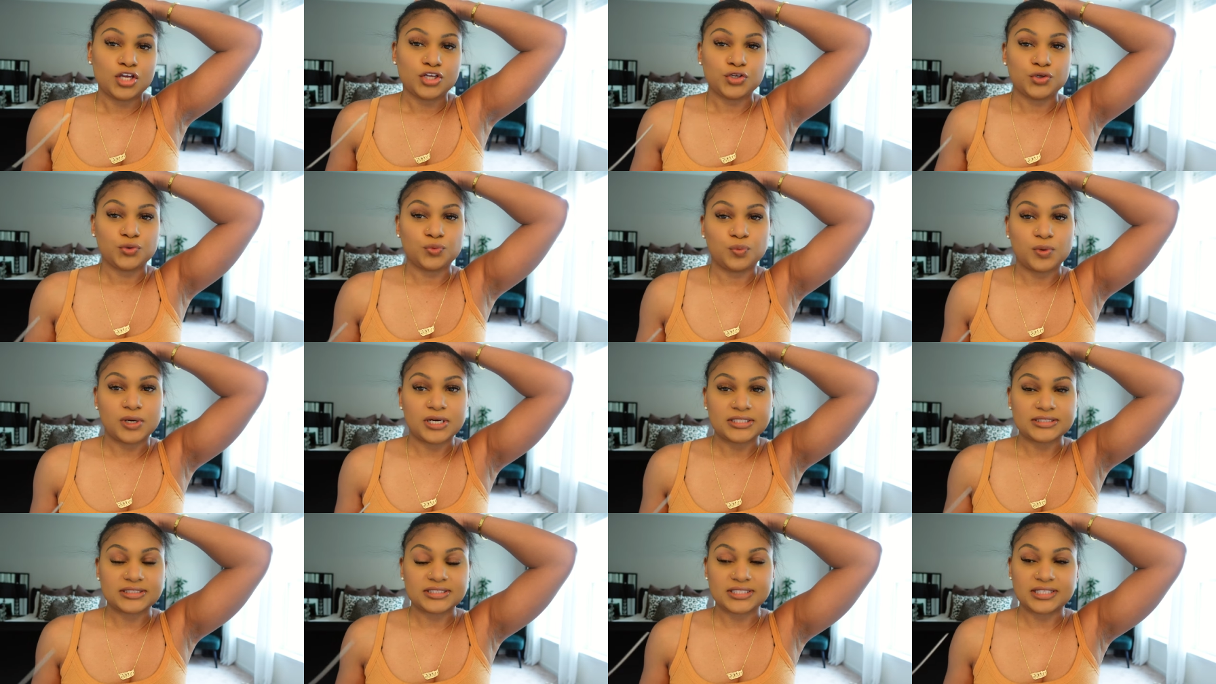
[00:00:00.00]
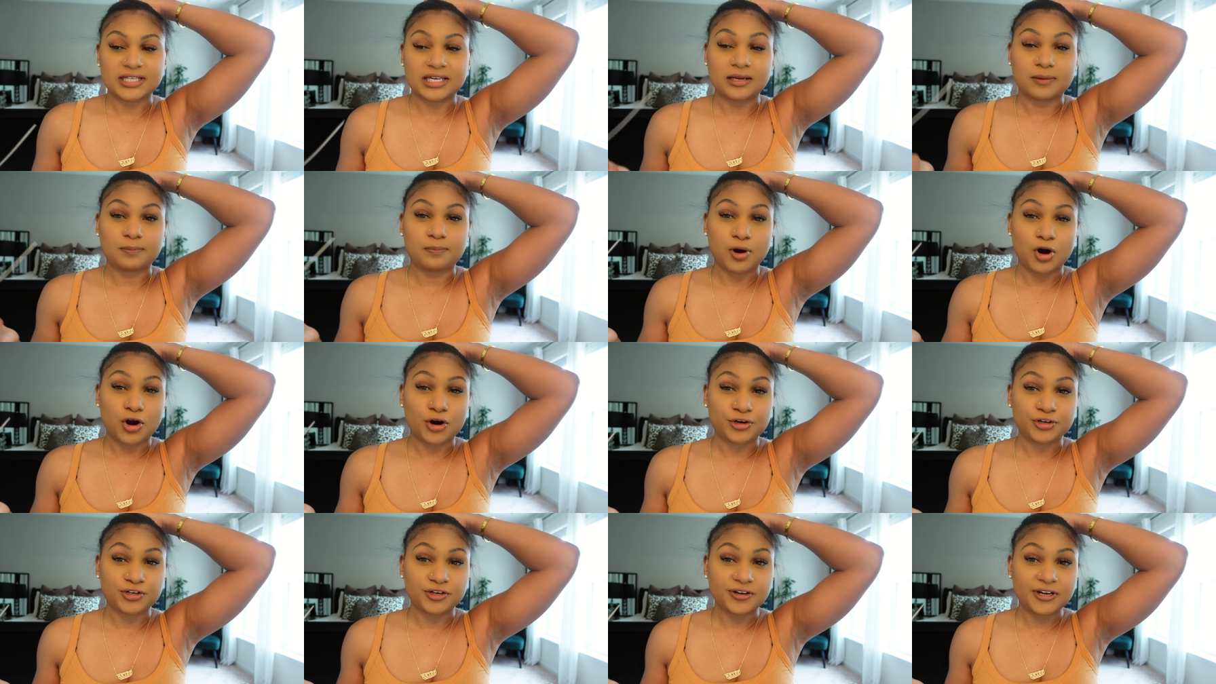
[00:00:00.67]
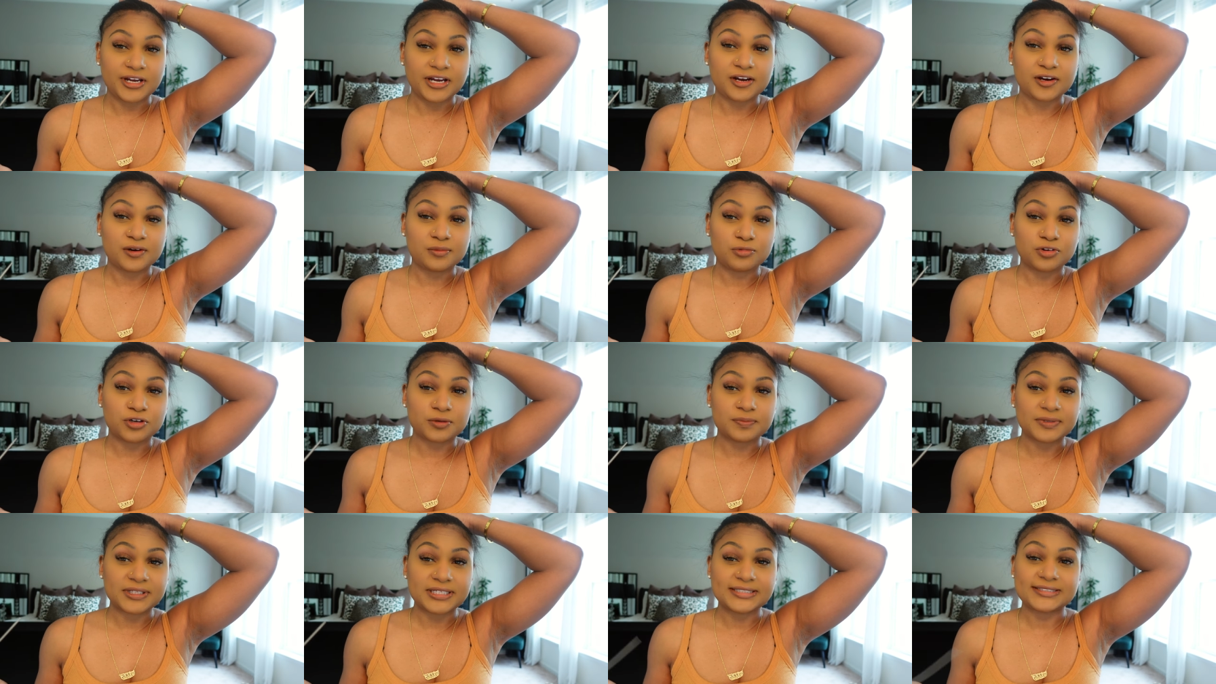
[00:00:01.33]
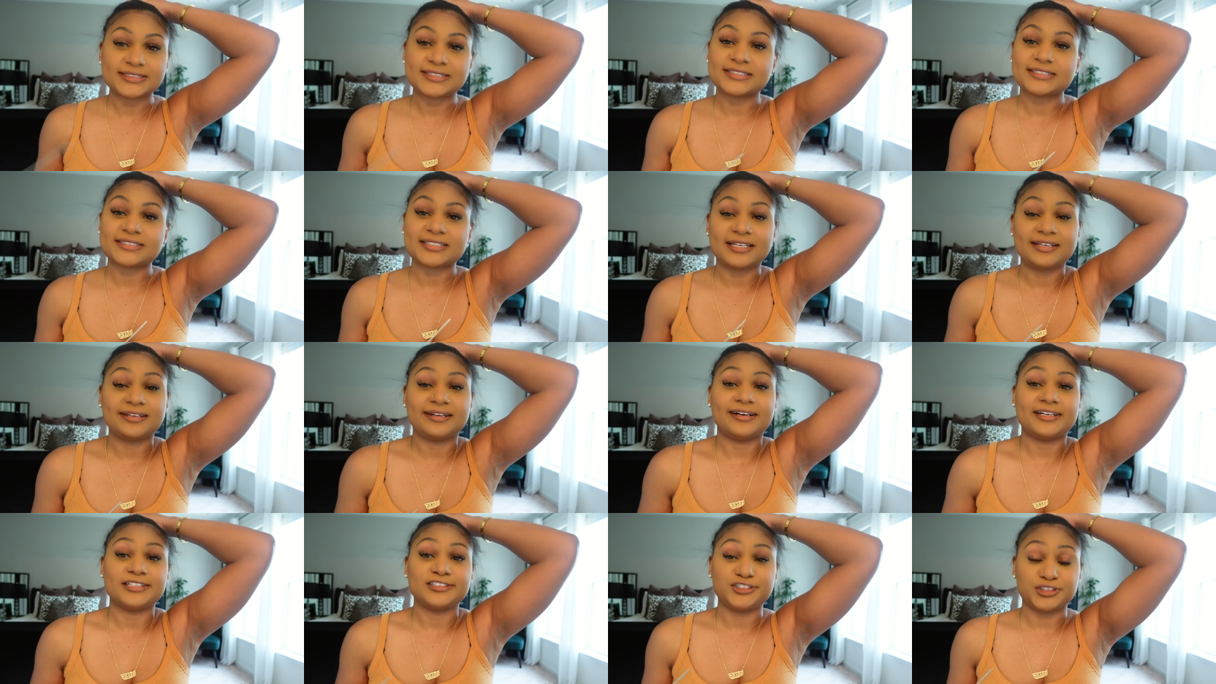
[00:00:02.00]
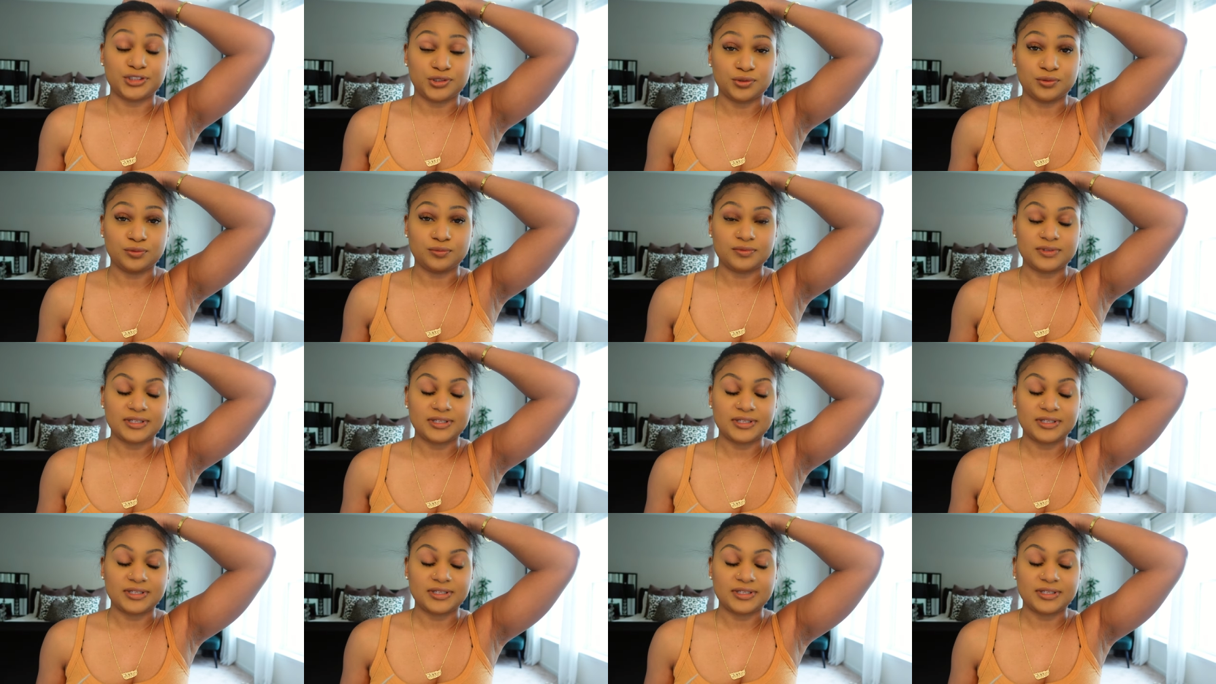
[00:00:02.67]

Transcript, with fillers: you want to like part your hair more places and I don't.